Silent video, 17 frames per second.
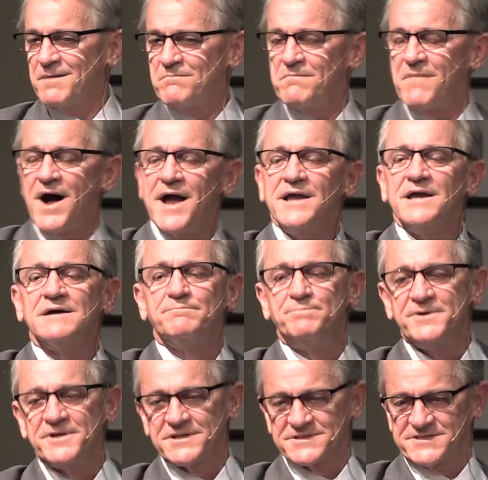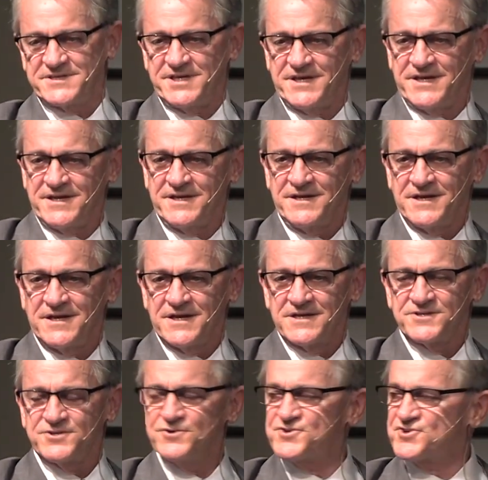my ability
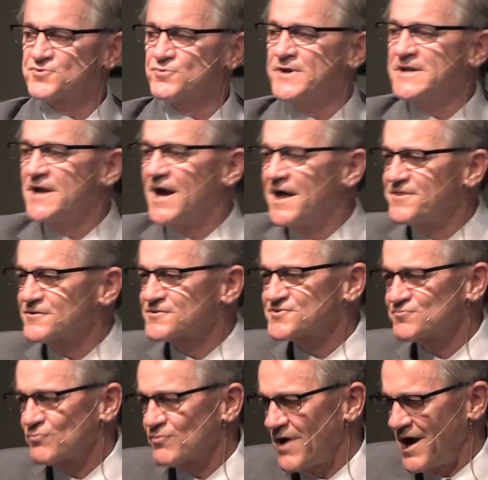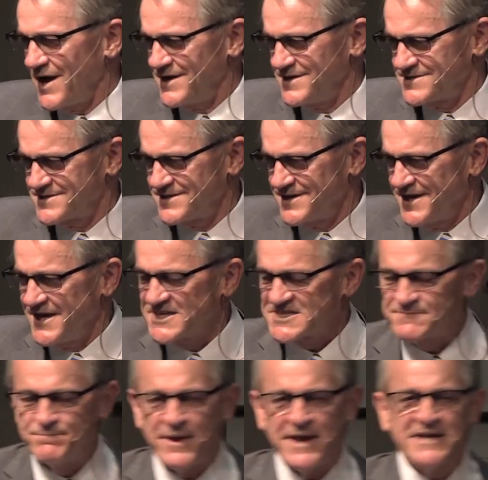to treat others right
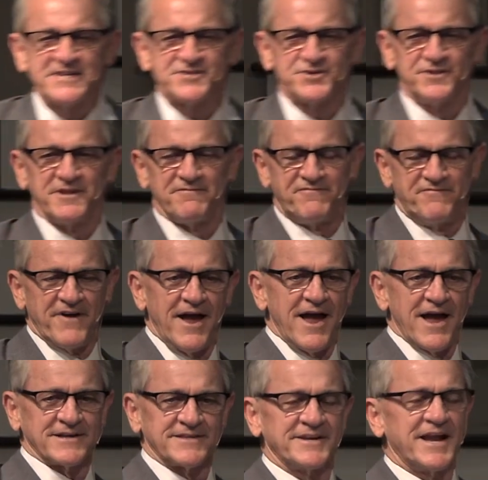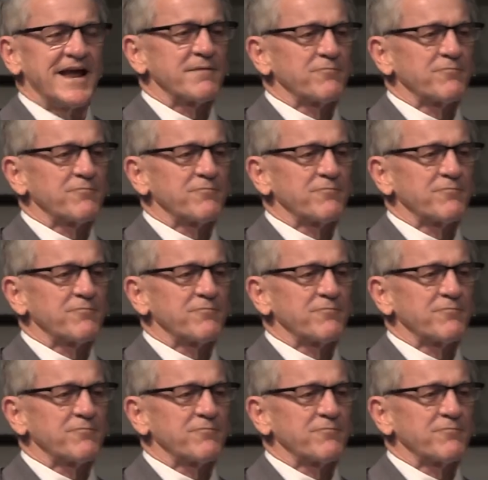is based on the fact that I